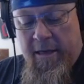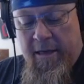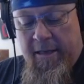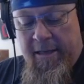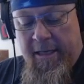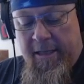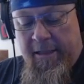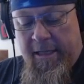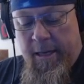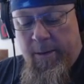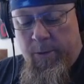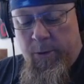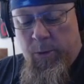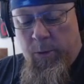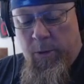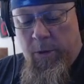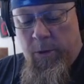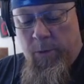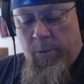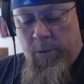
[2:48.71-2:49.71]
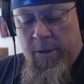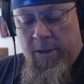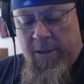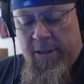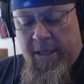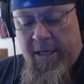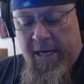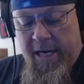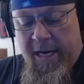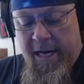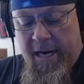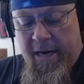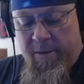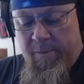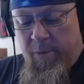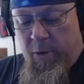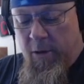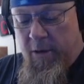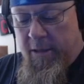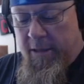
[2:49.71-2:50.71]
I think that was one of the ones that he had
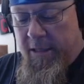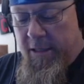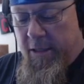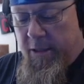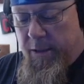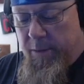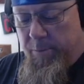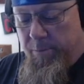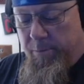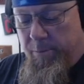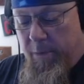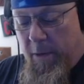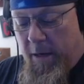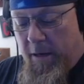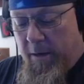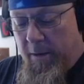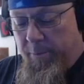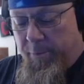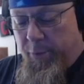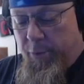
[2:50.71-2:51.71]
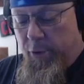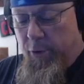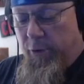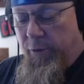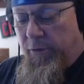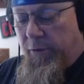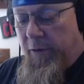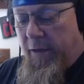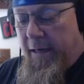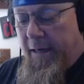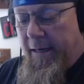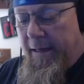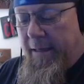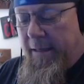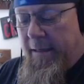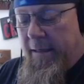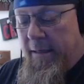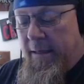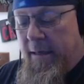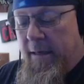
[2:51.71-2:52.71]
marked as
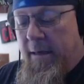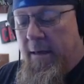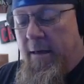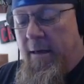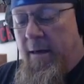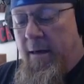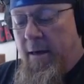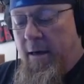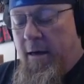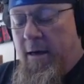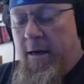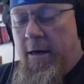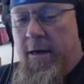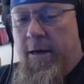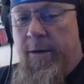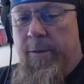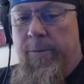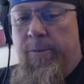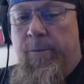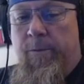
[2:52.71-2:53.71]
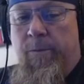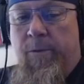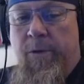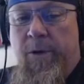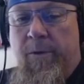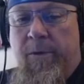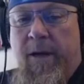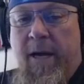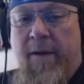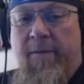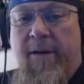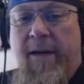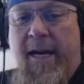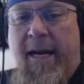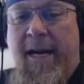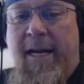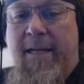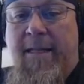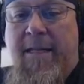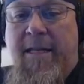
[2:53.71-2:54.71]
proof-like. Then we have an
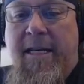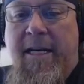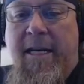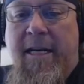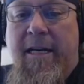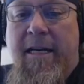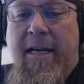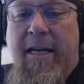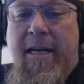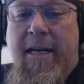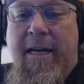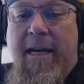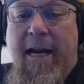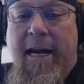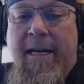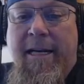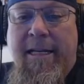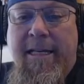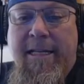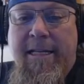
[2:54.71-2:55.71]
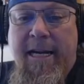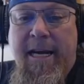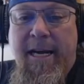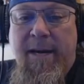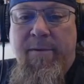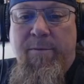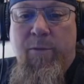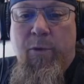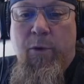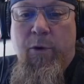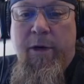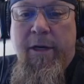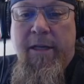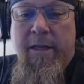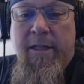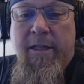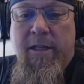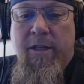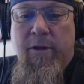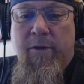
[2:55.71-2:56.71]
1898
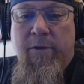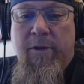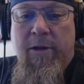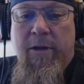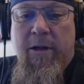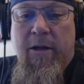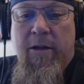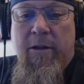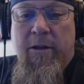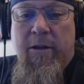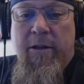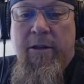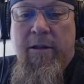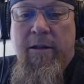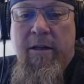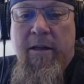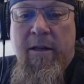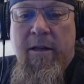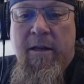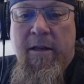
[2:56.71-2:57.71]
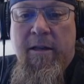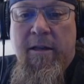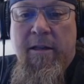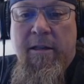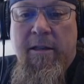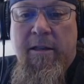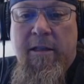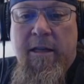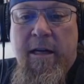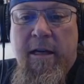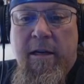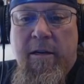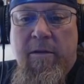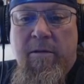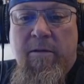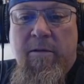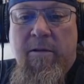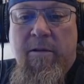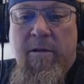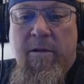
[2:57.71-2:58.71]
Morgan silver dollar. Got
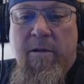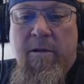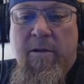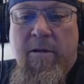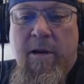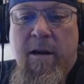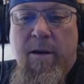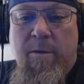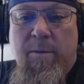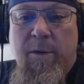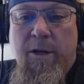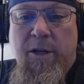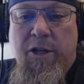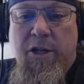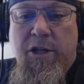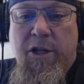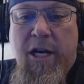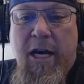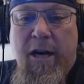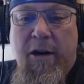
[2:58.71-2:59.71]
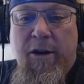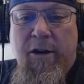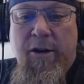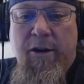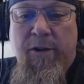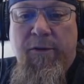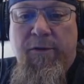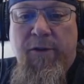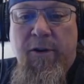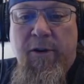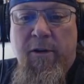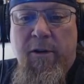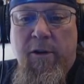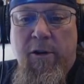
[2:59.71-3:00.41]
not much chatter in the field.